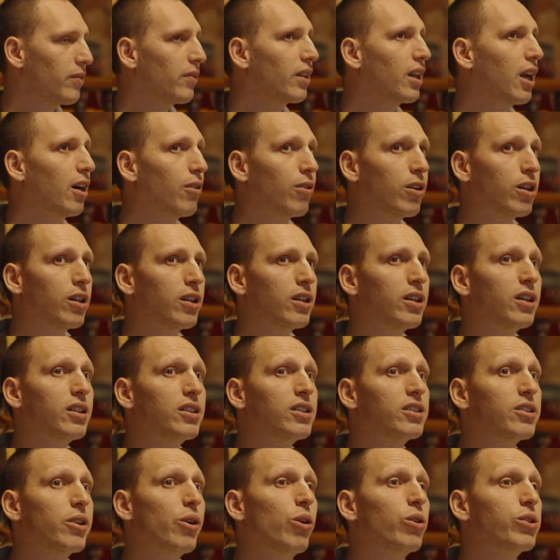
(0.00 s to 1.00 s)

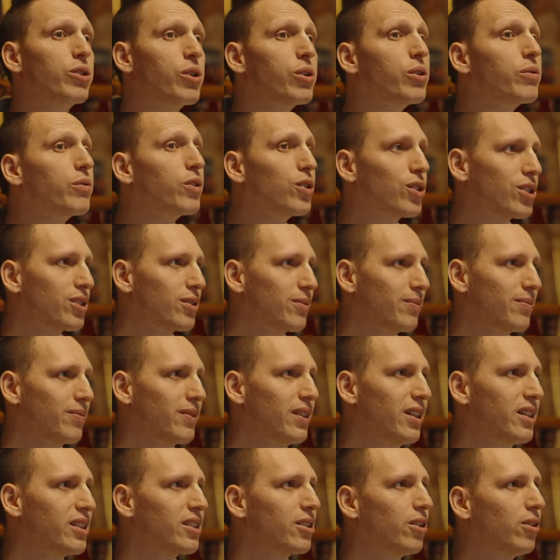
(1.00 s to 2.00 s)
it's a whole universe.
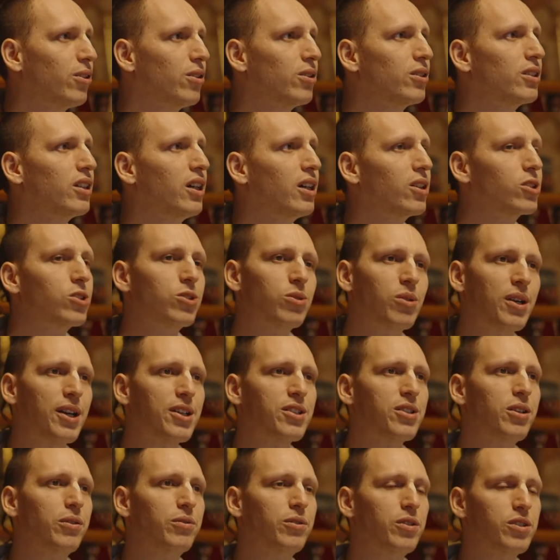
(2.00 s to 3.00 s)
It's a whole
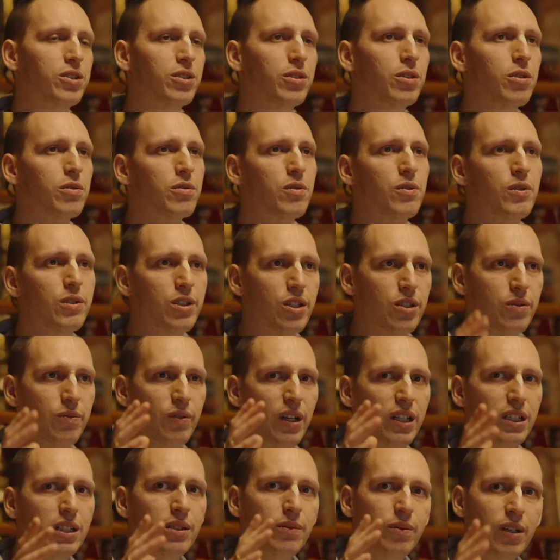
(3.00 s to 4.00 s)
structure of this universe. It's
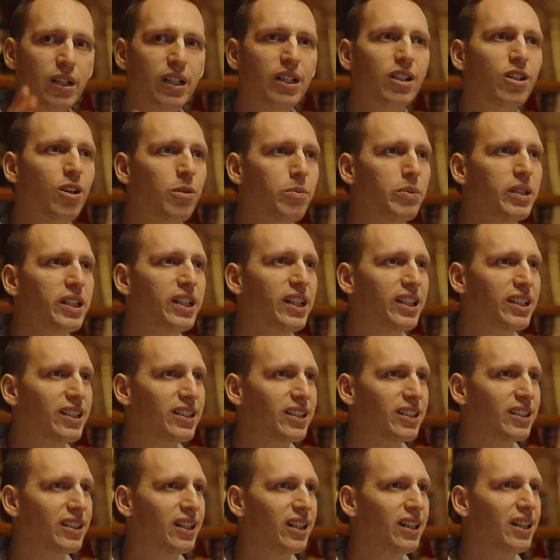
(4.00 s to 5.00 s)
very, very complicated.